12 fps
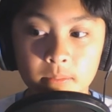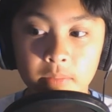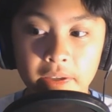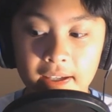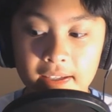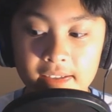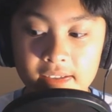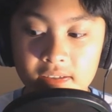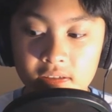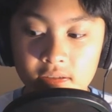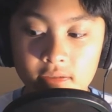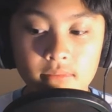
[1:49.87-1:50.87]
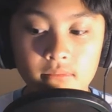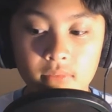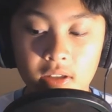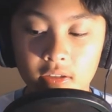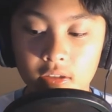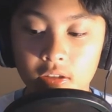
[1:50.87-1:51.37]
past
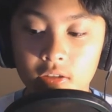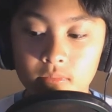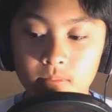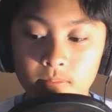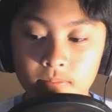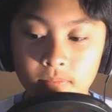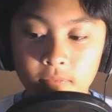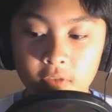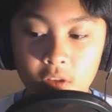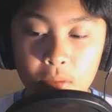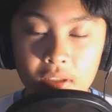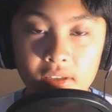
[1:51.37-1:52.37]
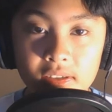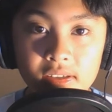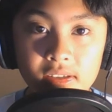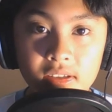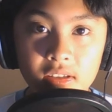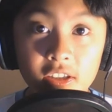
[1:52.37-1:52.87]
I don't know few
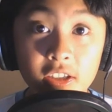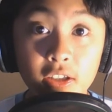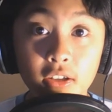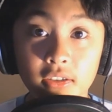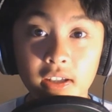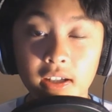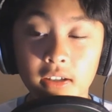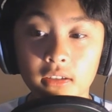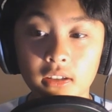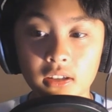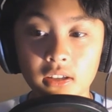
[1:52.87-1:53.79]
months year now.